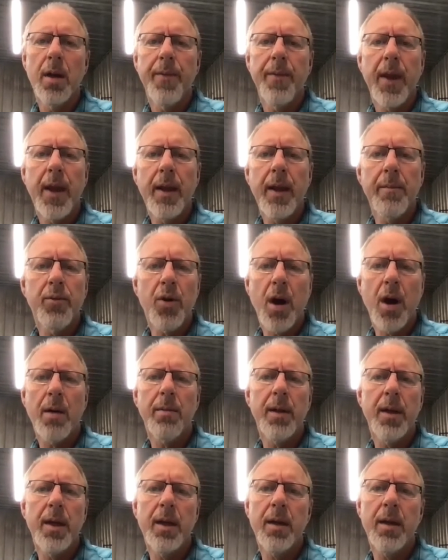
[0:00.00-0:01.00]
and
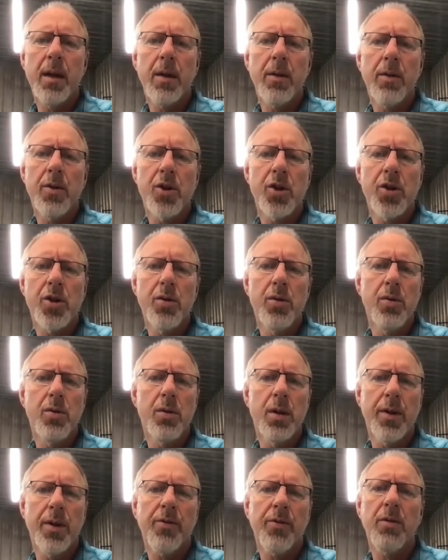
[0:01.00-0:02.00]
probably another 2
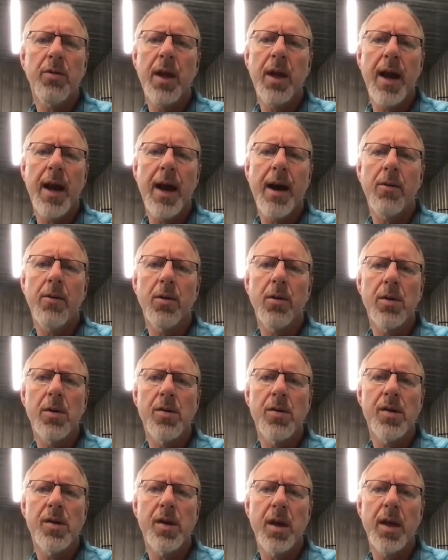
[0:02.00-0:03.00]
to 3
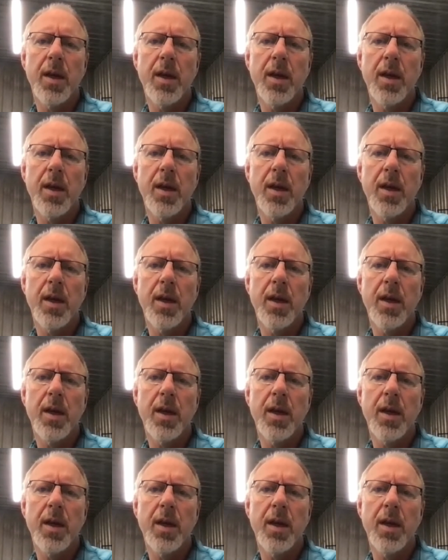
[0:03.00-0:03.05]
hours